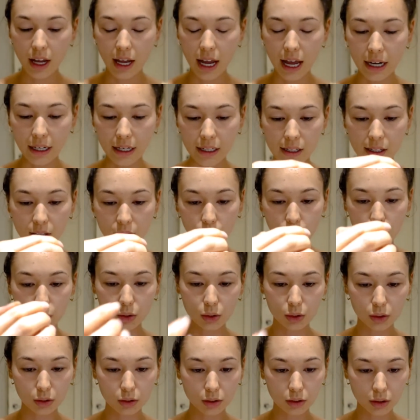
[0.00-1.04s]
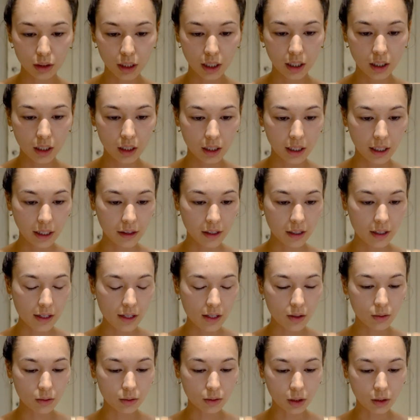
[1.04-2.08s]
And it's all, I think
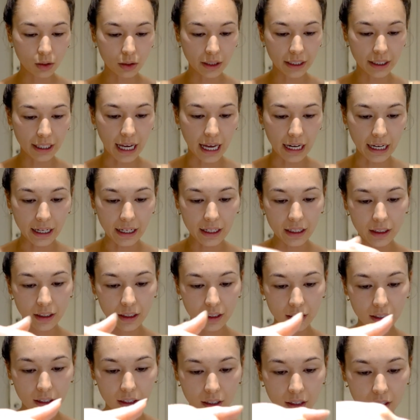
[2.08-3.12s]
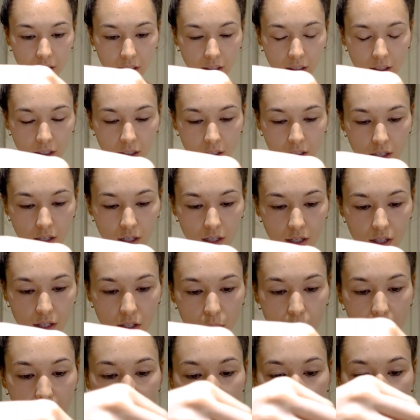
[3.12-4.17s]
it's all organic. So
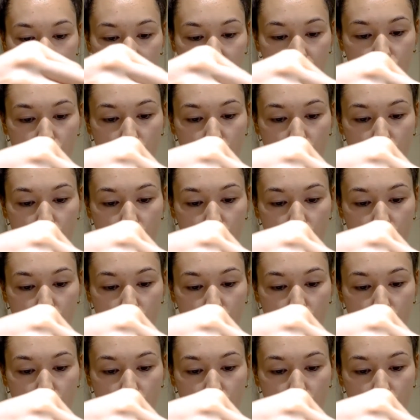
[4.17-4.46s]
it has